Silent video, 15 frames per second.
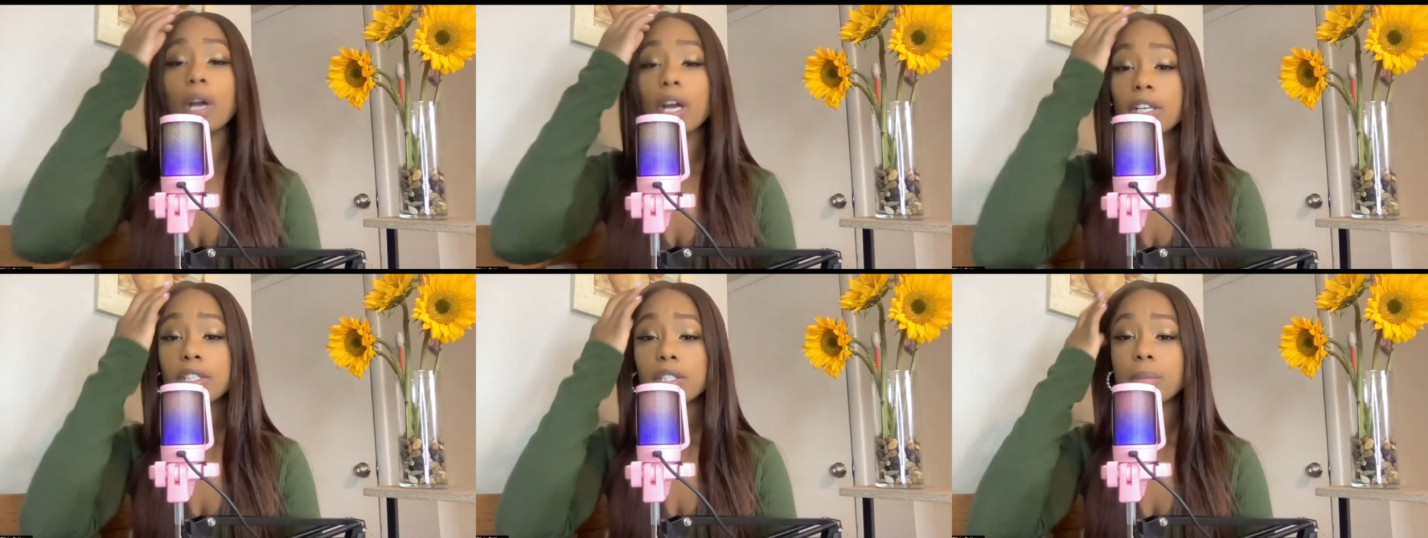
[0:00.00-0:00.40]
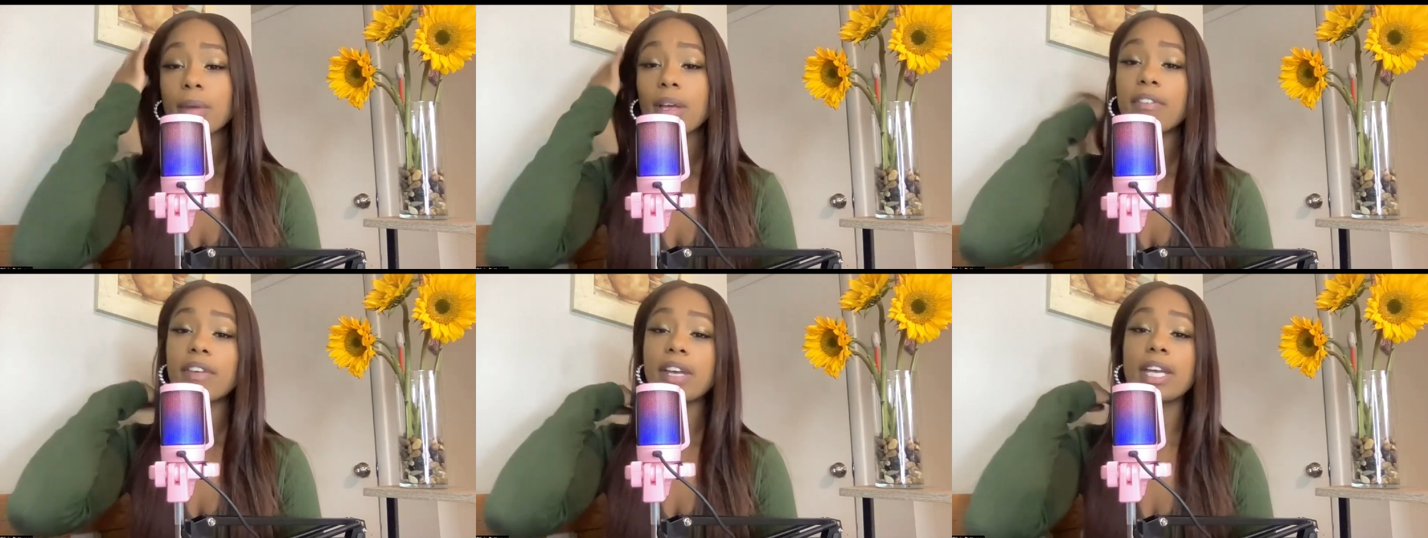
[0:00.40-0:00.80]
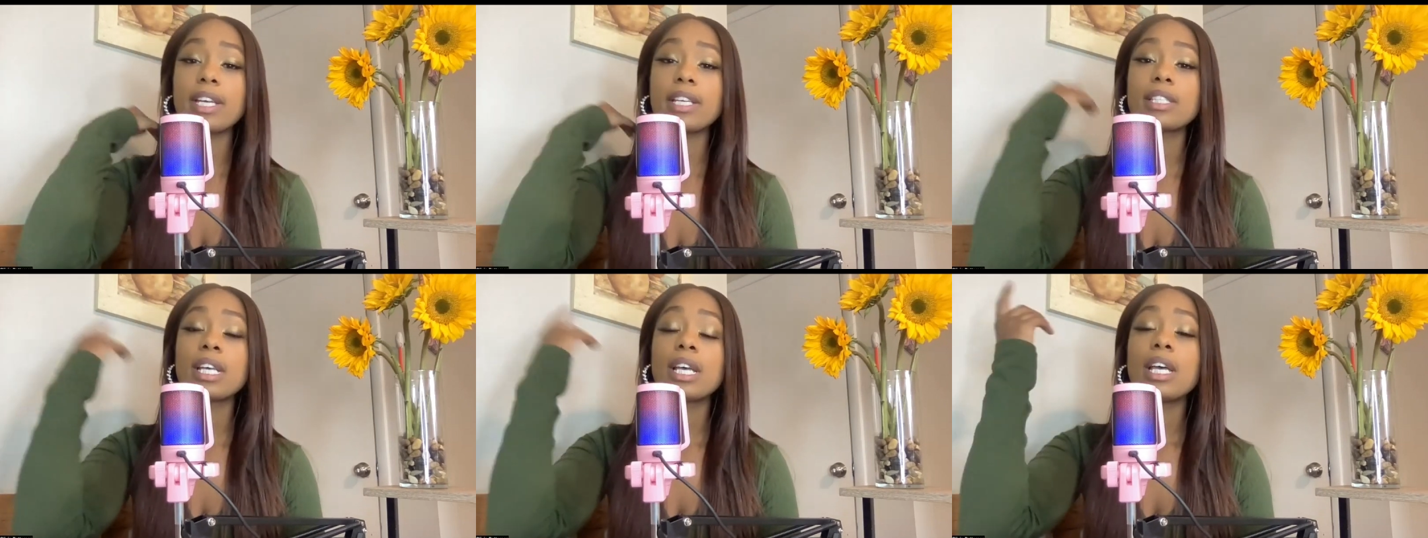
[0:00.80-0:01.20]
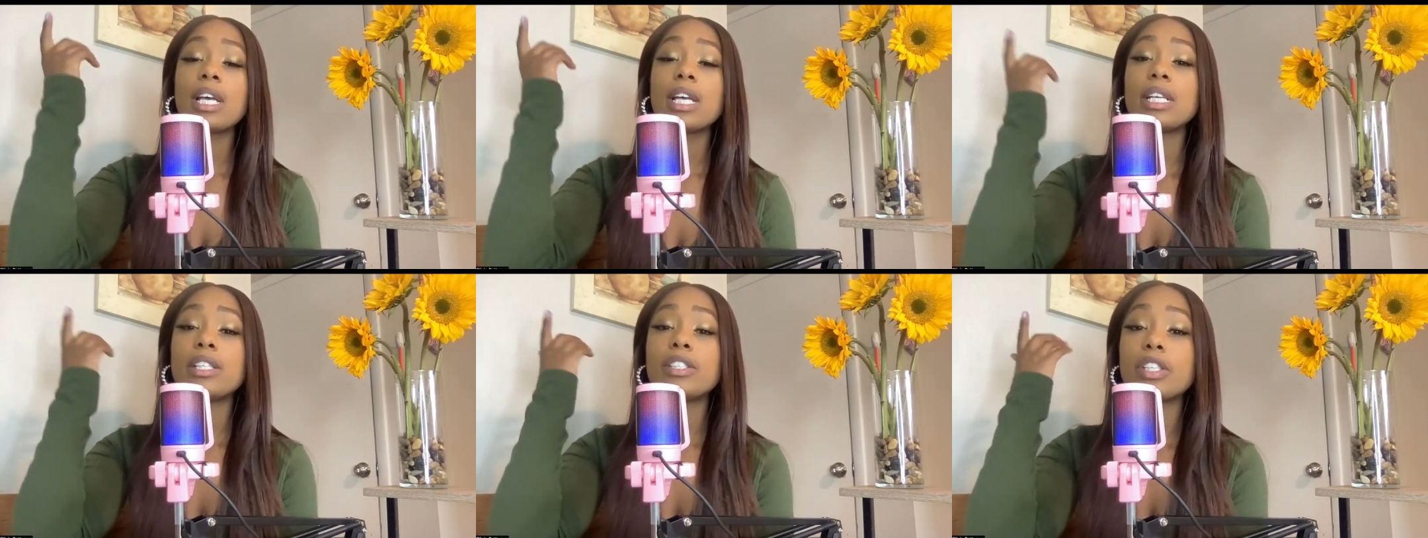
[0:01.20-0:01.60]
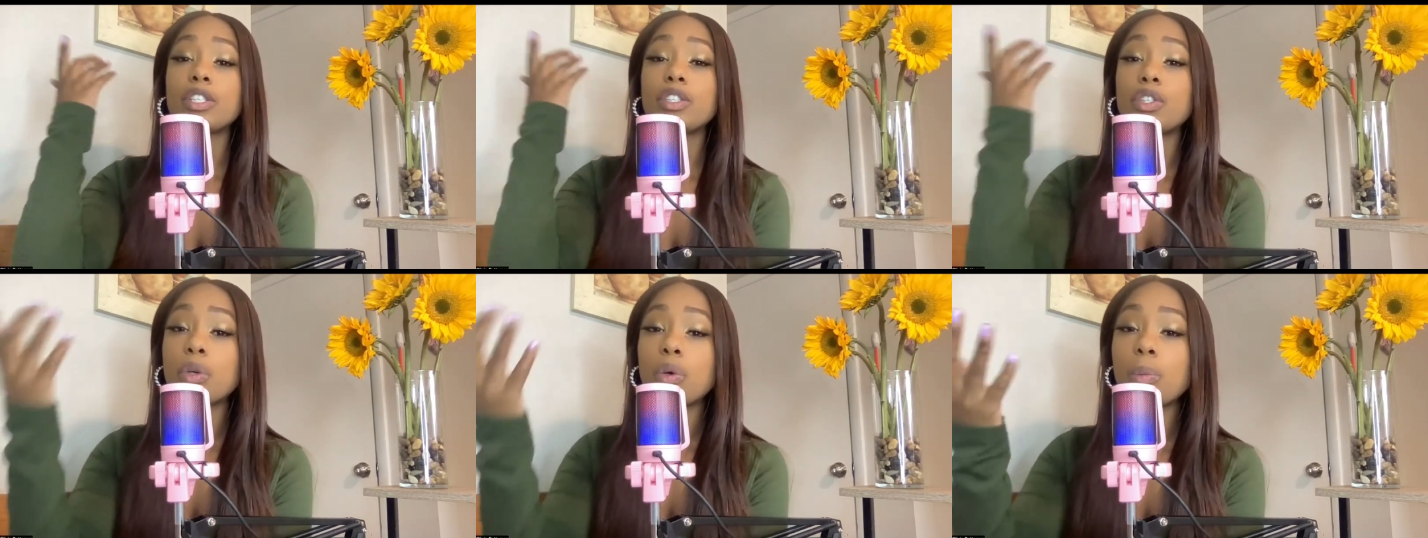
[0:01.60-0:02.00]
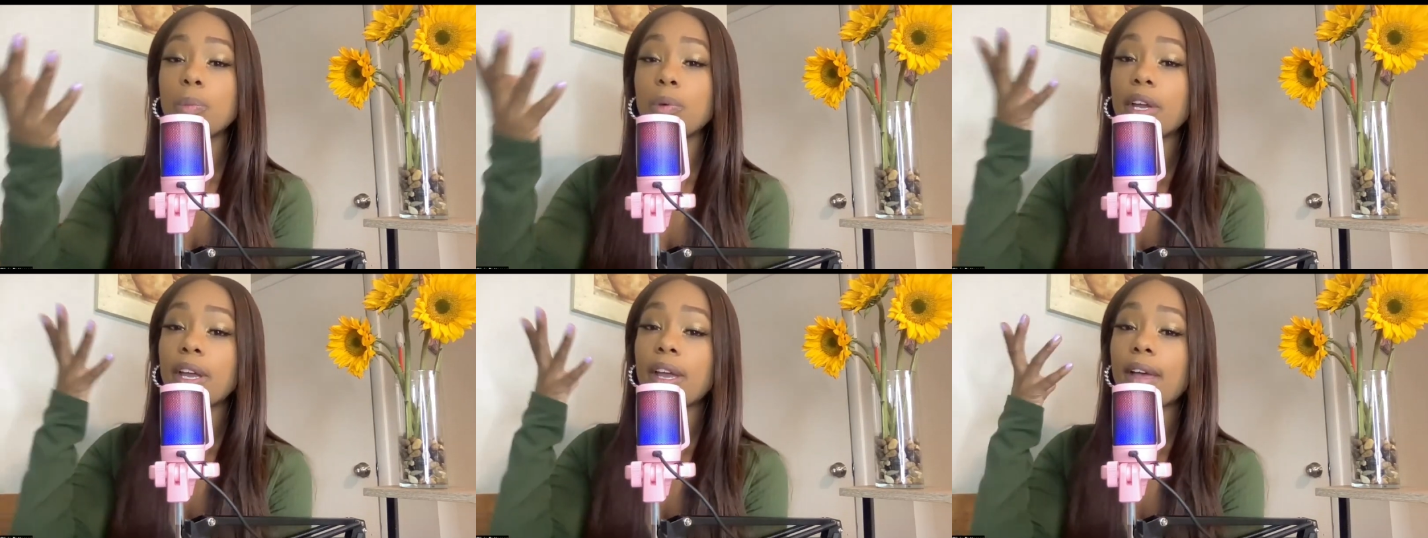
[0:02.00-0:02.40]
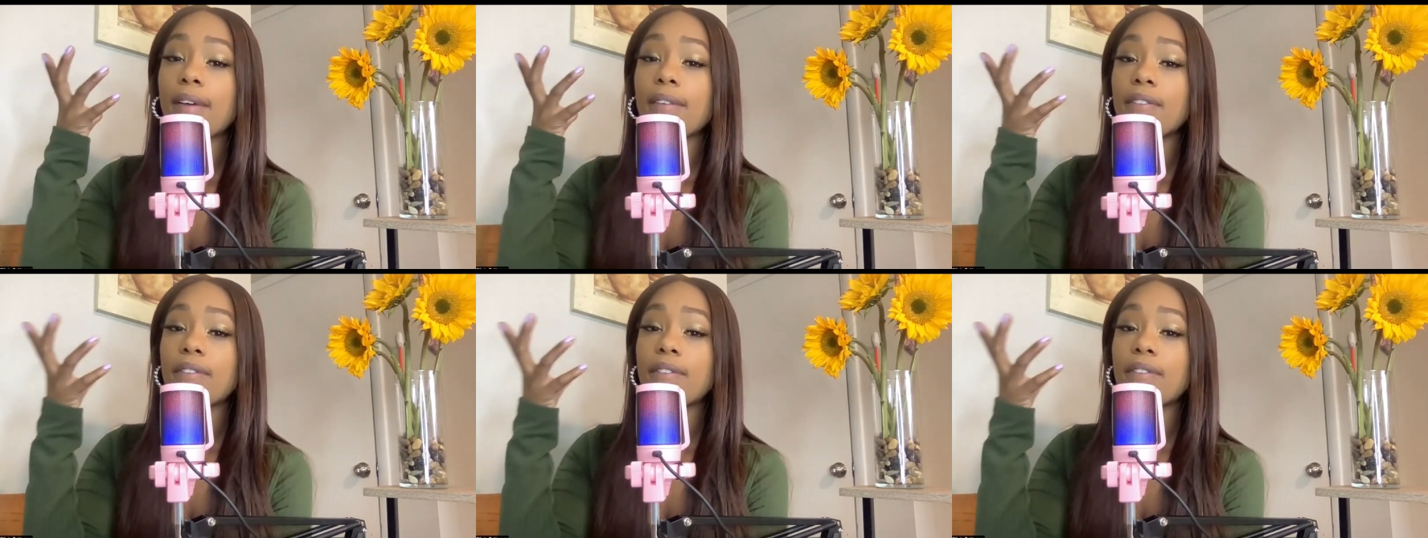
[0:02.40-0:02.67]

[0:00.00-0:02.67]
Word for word: marks on my face is a turmeric